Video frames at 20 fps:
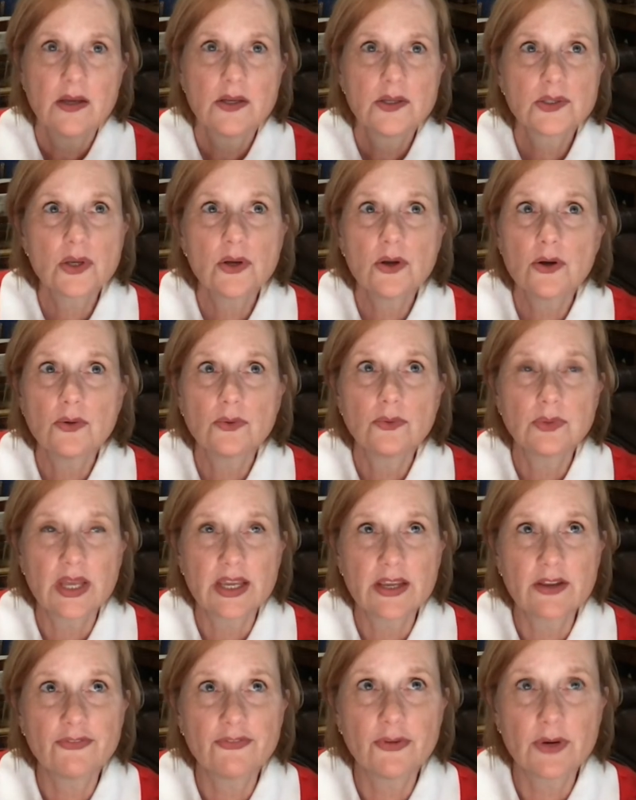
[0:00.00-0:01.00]
So
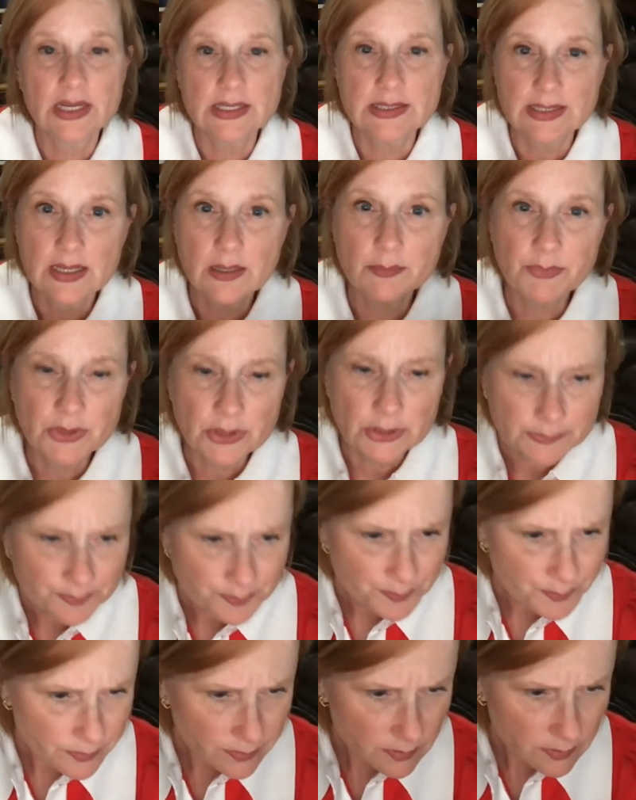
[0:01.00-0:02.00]
like, for example,
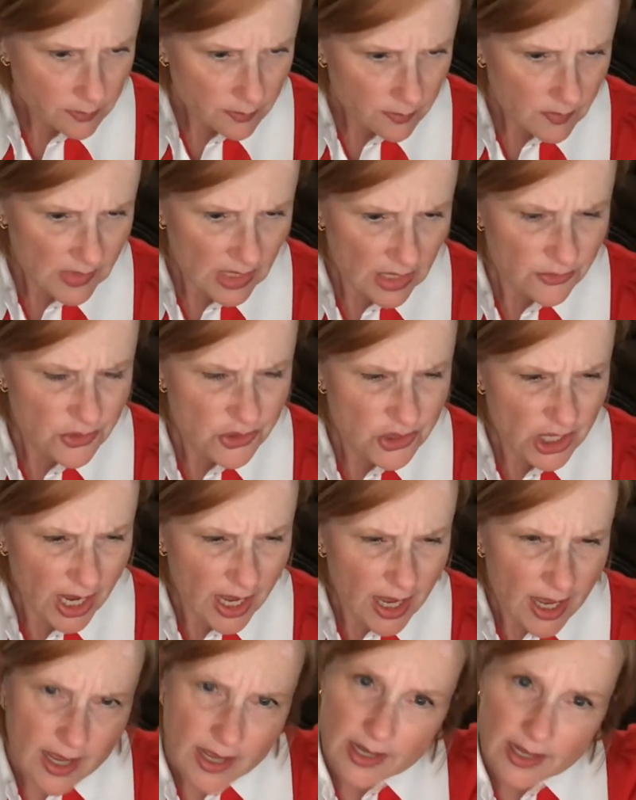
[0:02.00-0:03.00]

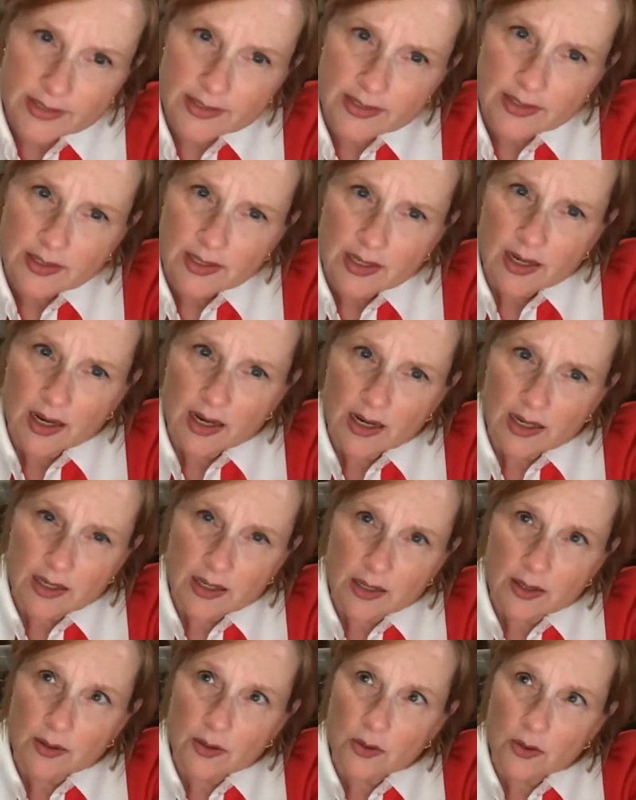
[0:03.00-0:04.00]
Chad,
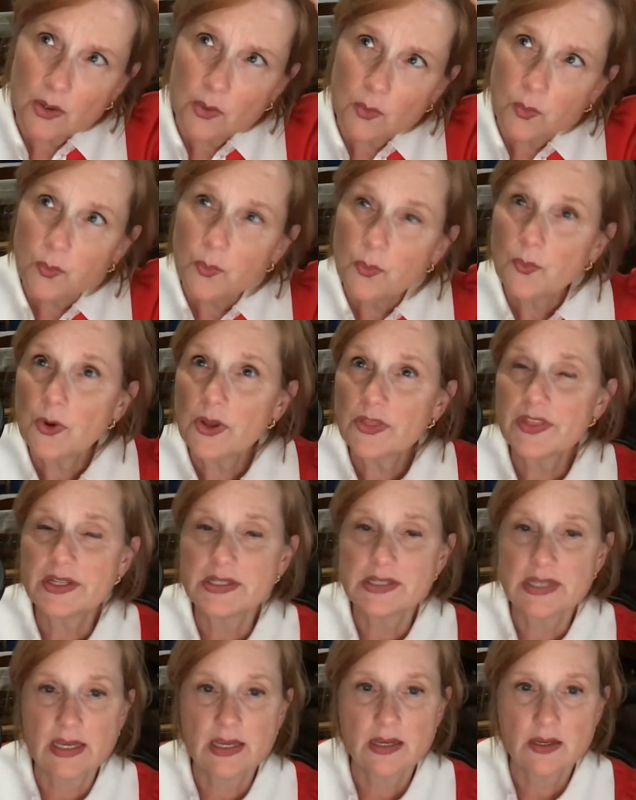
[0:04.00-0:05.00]
on the
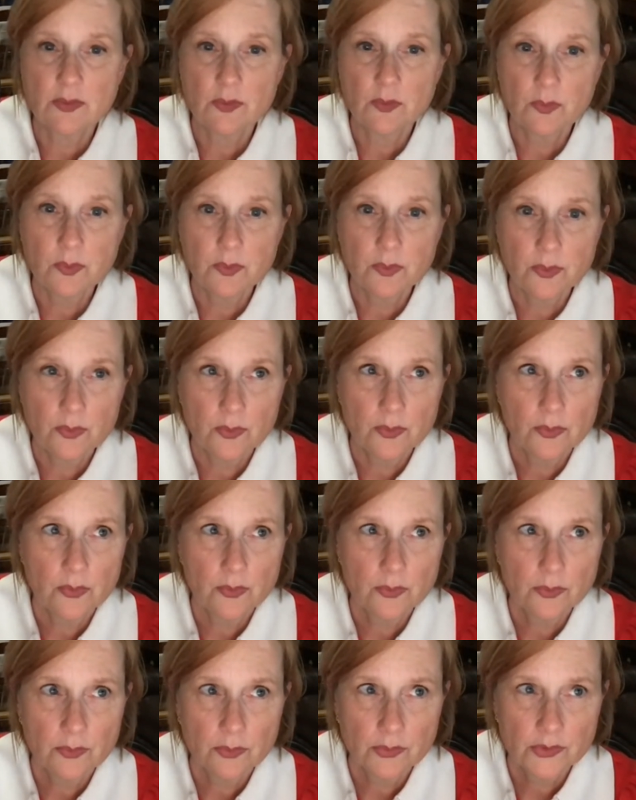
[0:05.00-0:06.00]
day
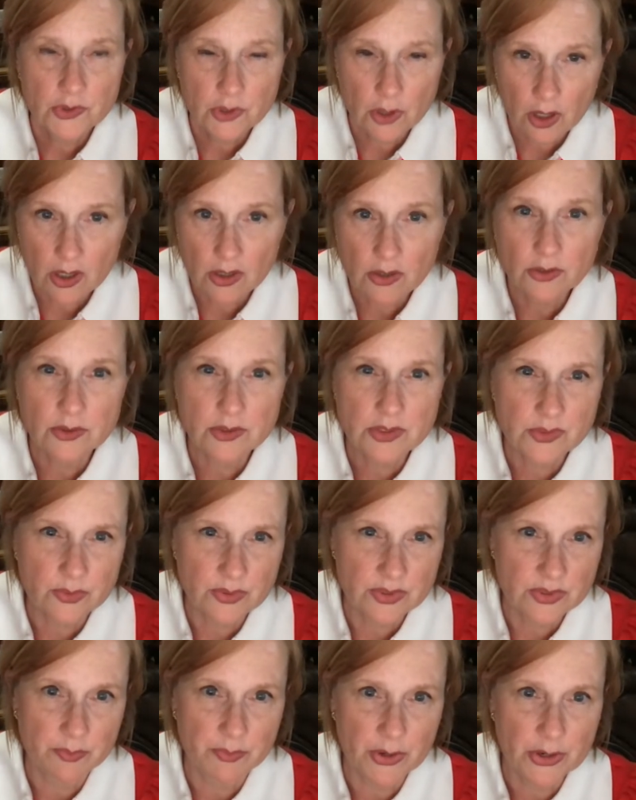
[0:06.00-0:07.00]
Charles
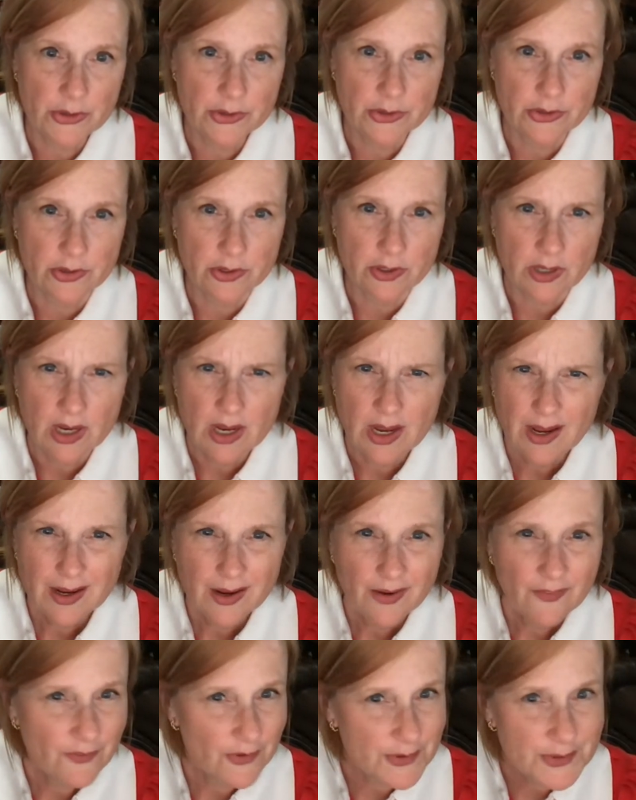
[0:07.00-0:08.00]
was murdered,
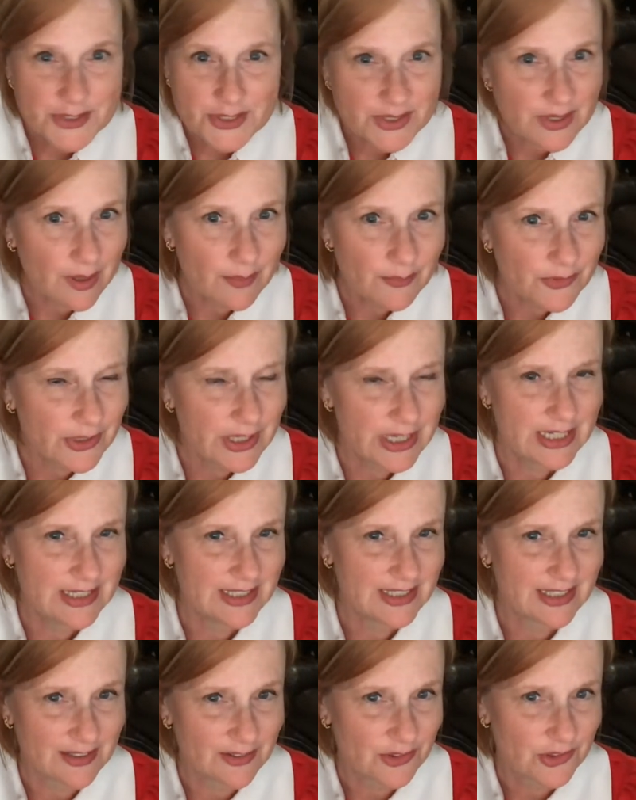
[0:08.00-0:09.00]
for some
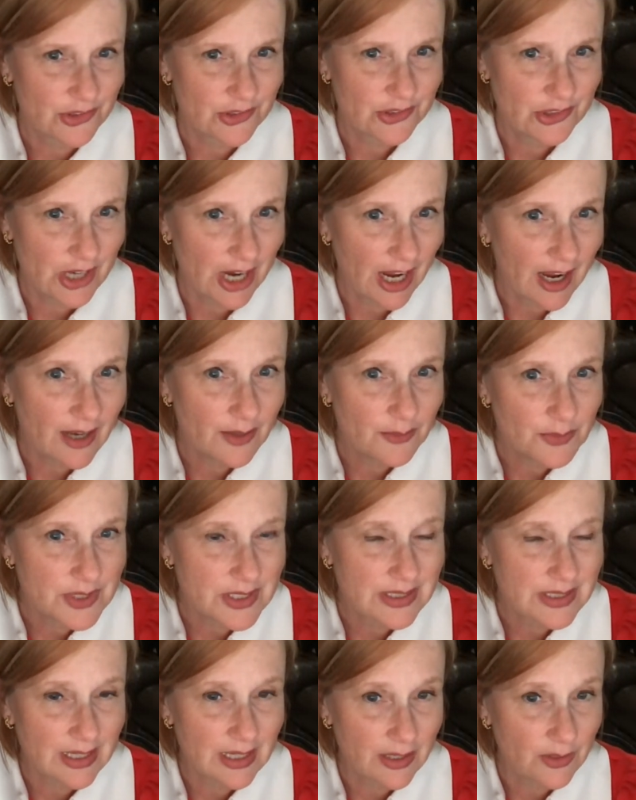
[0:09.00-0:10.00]
reason, Chad
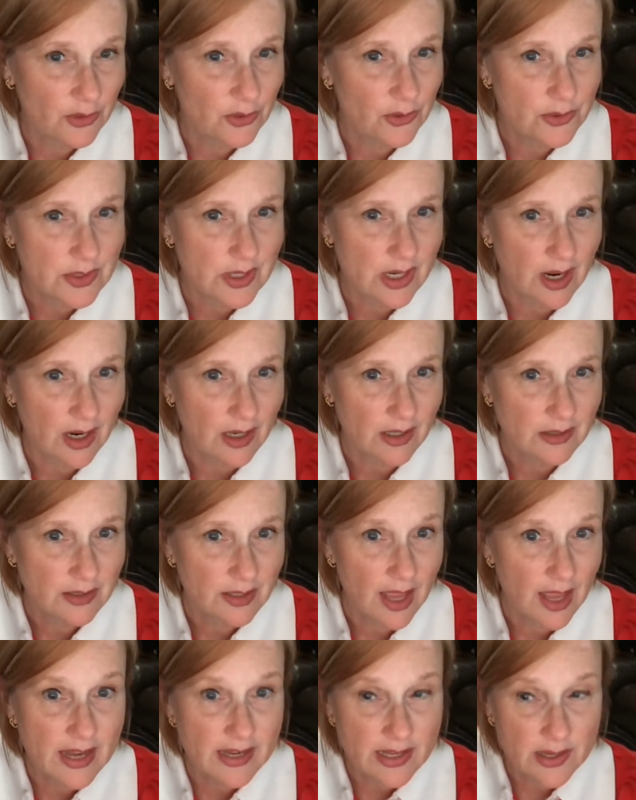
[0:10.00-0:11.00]
was in Utah,
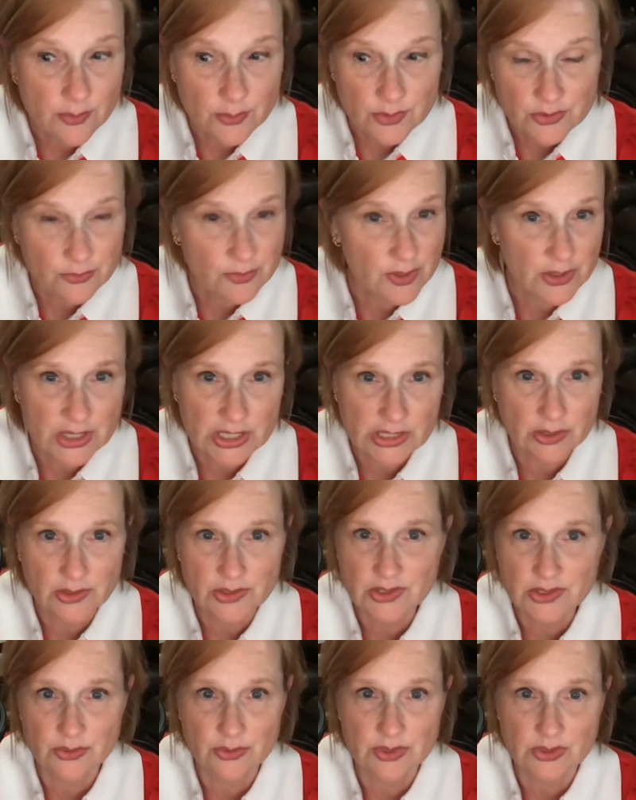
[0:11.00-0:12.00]
and he was very
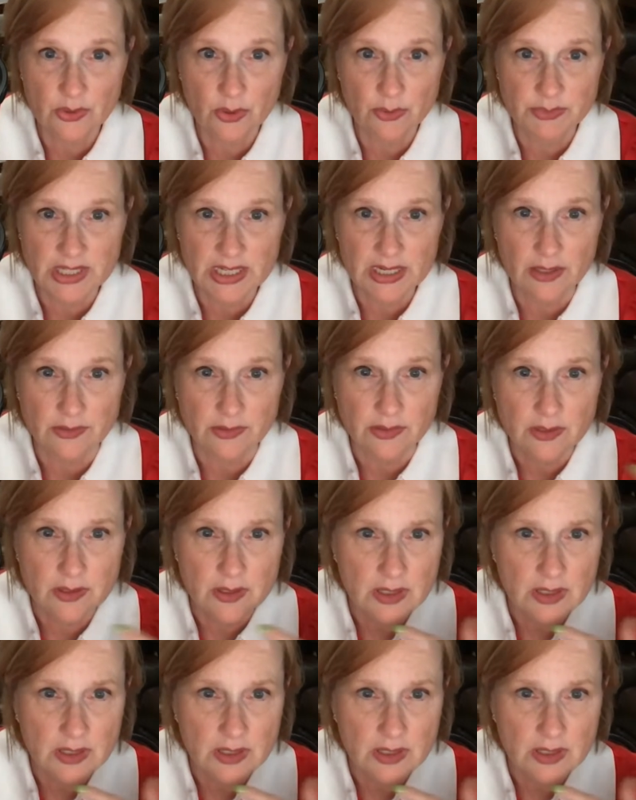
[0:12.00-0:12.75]
close to his hometown.